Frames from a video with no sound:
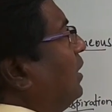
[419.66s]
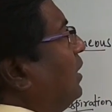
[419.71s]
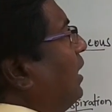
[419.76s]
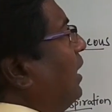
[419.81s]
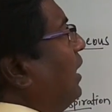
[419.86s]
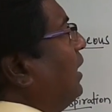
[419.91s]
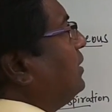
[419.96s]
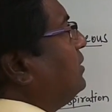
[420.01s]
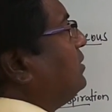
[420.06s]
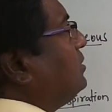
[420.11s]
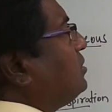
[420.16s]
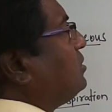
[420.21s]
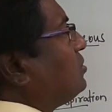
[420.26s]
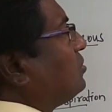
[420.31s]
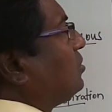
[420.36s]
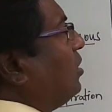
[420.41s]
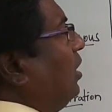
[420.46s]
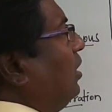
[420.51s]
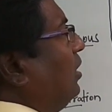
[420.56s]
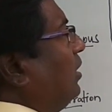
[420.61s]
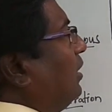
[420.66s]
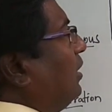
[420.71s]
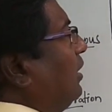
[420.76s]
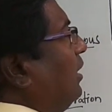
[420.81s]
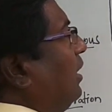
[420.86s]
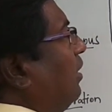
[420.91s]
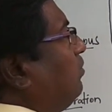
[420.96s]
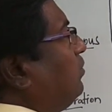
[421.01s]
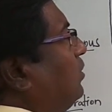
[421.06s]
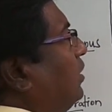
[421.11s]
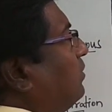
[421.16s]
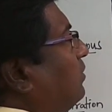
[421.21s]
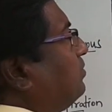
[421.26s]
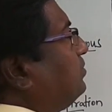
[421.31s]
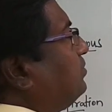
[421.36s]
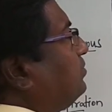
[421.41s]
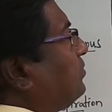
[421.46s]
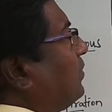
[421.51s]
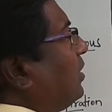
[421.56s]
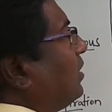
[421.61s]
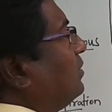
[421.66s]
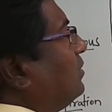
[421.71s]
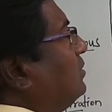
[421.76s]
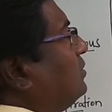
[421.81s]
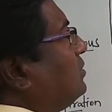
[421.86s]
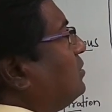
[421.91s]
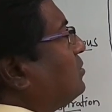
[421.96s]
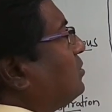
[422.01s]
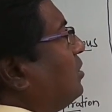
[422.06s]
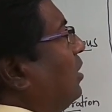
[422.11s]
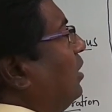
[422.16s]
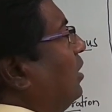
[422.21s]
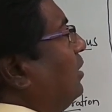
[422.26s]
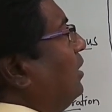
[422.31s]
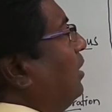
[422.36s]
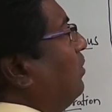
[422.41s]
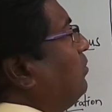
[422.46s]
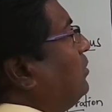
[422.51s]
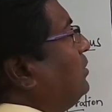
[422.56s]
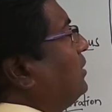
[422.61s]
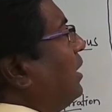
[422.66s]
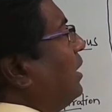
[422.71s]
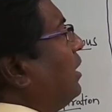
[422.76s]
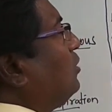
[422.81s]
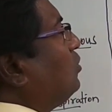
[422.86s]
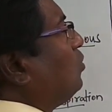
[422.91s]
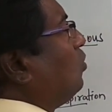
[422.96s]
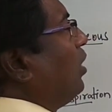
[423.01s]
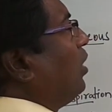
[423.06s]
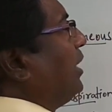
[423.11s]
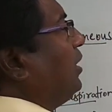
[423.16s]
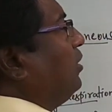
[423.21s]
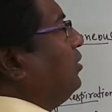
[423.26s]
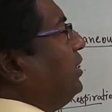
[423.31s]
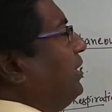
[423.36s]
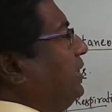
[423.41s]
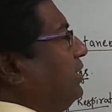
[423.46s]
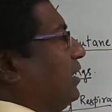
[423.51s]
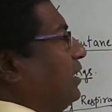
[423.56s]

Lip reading: and this is called left. This is called left. There are two aortic